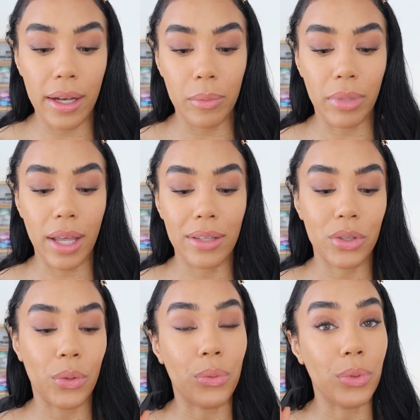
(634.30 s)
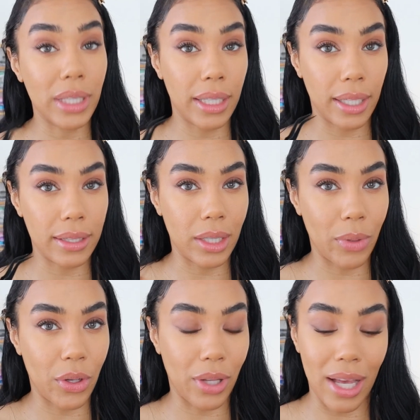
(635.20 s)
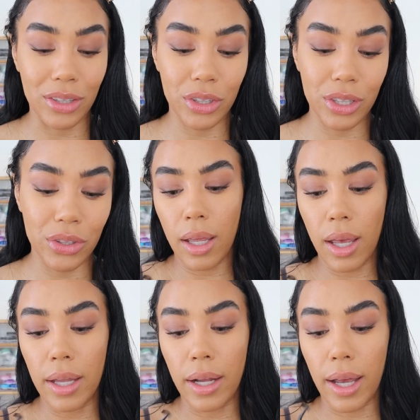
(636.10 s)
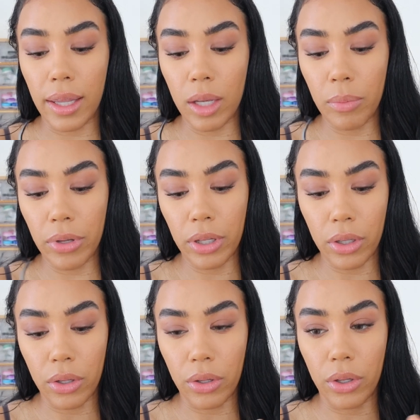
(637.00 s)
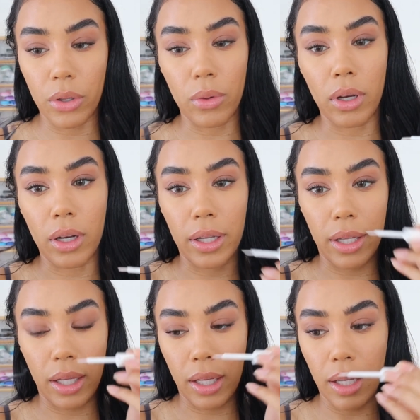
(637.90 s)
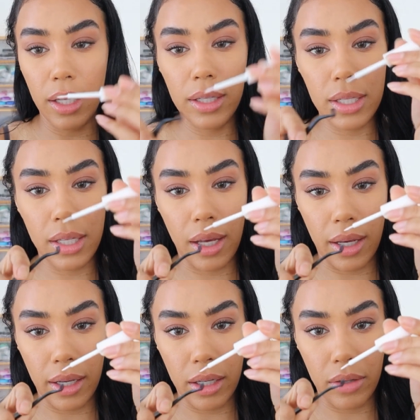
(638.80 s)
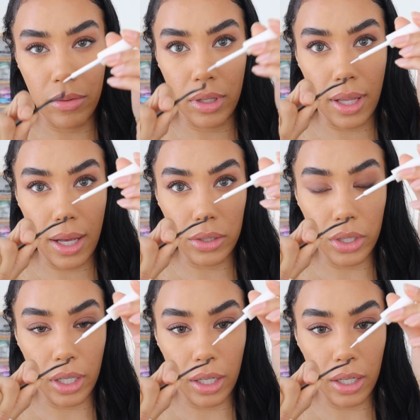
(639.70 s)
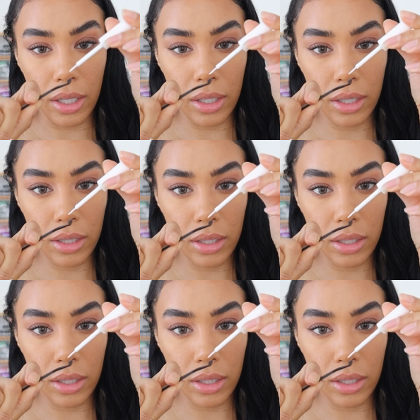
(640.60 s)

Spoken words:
and it blends really nicely with your lashes. And I like putting the glue on the inside of the lash here,